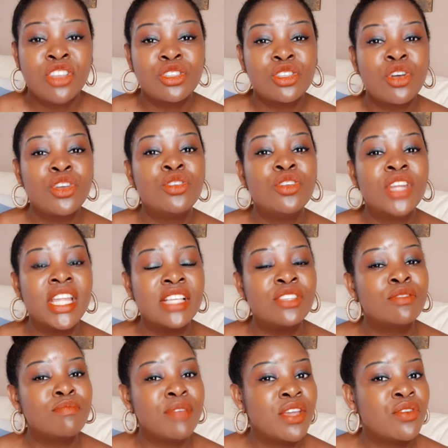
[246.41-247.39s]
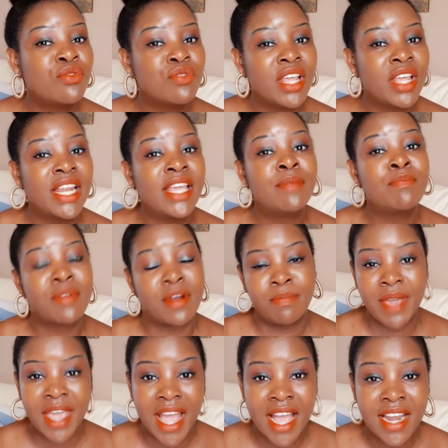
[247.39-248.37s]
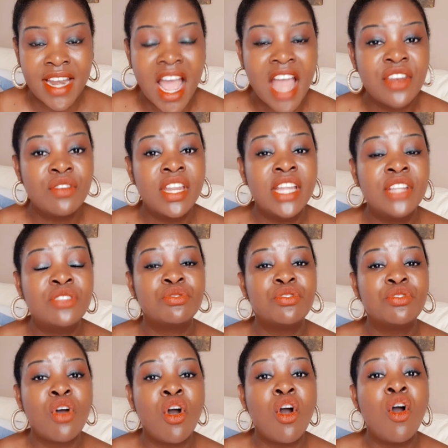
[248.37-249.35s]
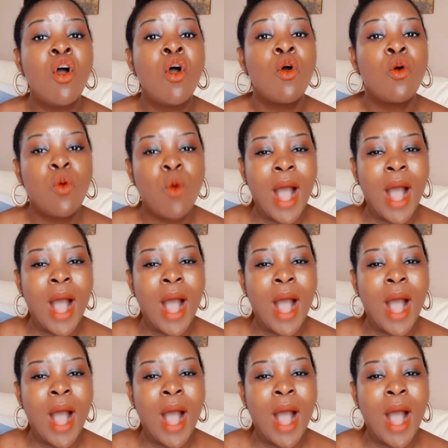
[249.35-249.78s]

so you need to be really prepared and you need to know